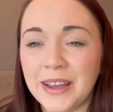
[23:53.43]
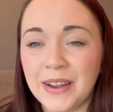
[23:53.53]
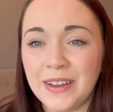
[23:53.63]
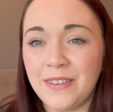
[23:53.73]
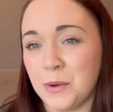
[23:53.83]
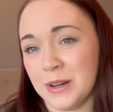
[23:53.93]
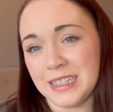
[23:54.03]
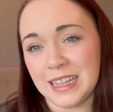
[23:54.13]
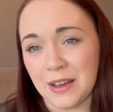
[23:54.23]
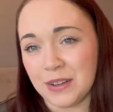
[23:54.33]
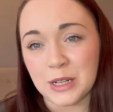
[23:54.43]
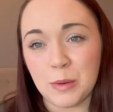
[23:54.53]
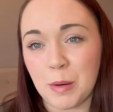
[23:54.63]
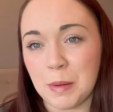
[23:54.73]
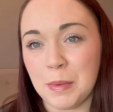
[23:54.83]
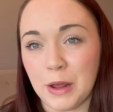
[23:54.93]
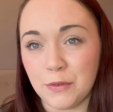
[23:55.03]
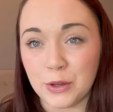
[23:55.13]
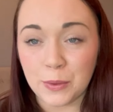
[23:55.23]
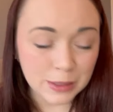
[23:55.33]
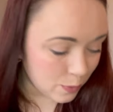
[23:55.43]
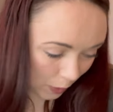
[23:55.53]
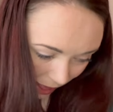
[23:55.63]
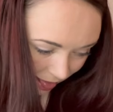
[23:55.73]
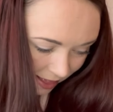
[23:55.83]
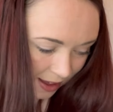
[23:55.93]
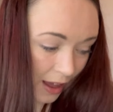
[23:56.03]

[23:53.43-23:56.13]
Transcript: if you want to see that video, I'll pop it below for you as well.